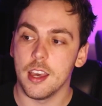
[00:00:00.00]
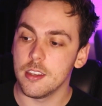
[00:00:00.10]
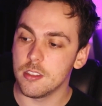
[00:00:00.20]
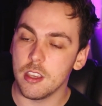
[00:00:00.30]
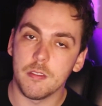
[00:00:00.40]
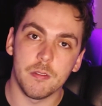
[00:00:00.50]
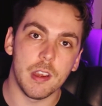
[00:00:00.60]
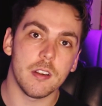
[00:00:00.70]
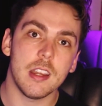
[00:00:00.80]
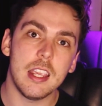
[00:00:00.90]
That is a
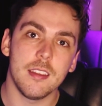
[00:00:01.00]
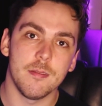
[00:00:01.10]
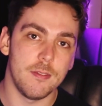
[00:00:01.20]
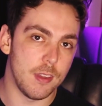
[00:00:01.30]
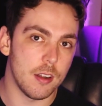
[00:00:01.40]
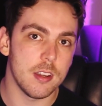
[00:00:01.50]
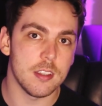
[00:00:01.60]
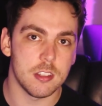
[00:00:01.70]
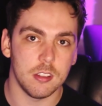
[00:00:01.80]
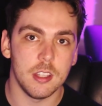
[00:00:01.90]
very,
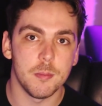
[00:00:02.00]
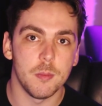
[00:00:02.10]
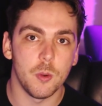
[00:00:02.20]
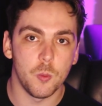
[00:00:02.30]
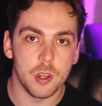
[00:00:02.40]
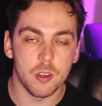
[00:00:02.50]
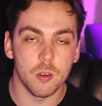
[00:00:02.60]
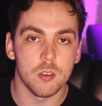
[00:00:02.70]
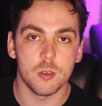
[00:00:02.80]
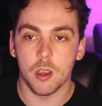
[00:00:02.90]
very slim
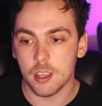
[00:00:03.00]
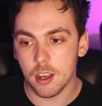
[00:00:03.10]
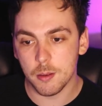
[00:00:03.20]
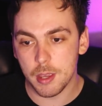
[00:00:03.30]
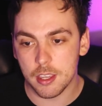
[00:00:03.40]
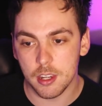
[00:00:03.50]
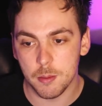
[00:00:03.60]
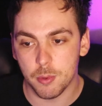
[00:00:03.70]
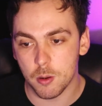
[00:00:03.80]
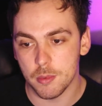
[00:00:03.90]
window, so I can't make any
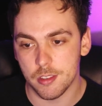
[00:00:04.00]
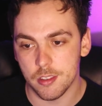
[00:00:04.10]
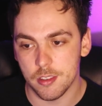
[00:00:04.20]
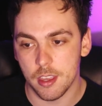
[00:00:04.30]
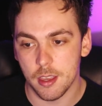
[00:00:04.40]
promises